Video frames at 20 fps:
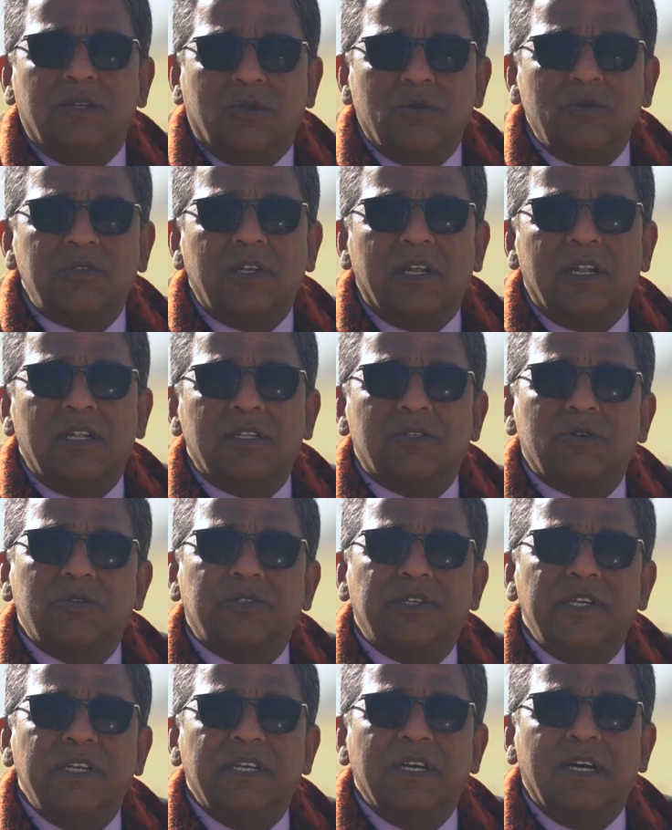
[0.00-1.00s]
to General
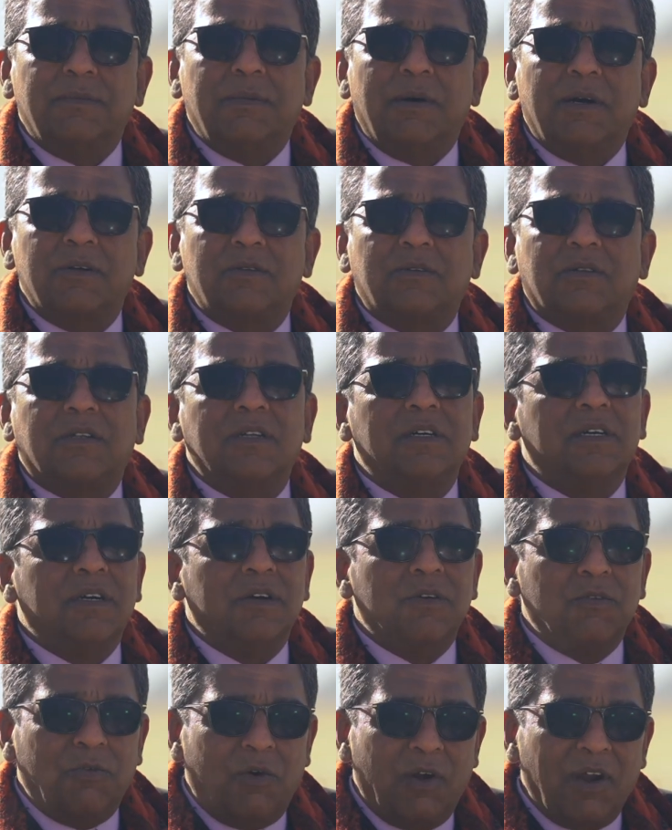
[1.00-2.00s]
Joshi about uh,
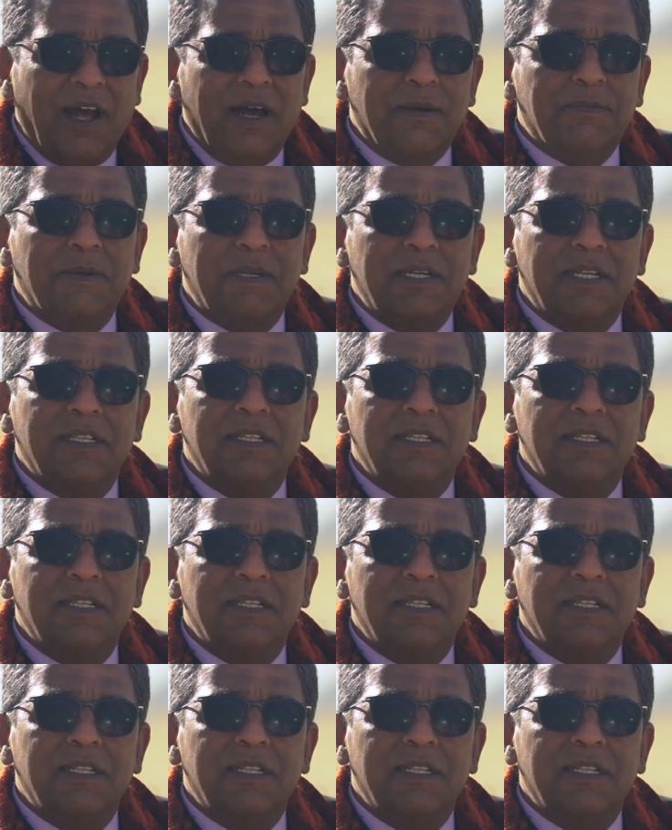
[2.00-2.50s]
what happened